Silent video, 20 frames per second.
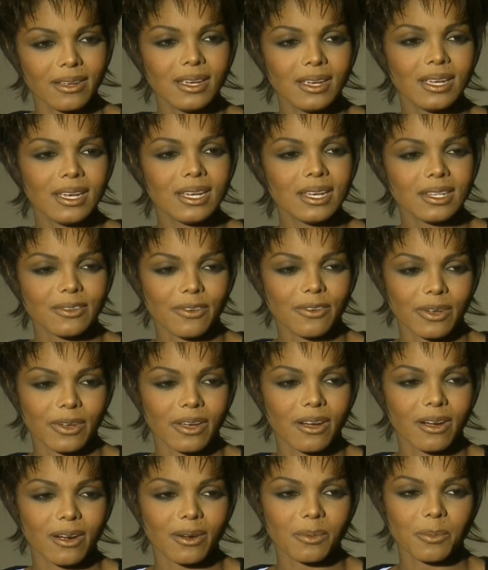It's
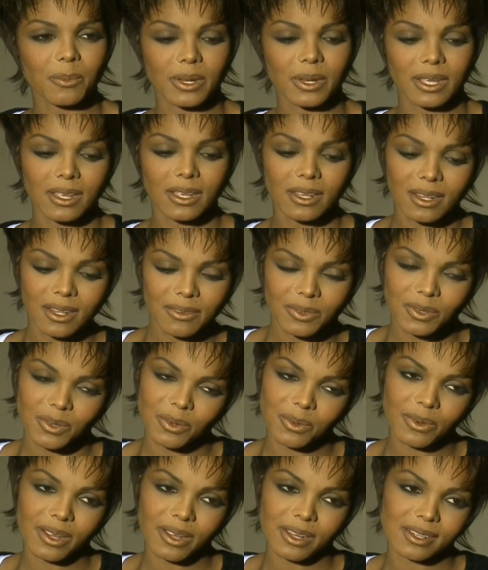very hard. But he loves
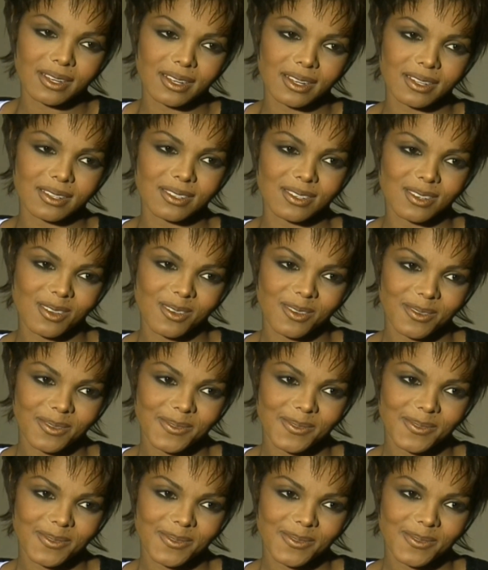directing, so...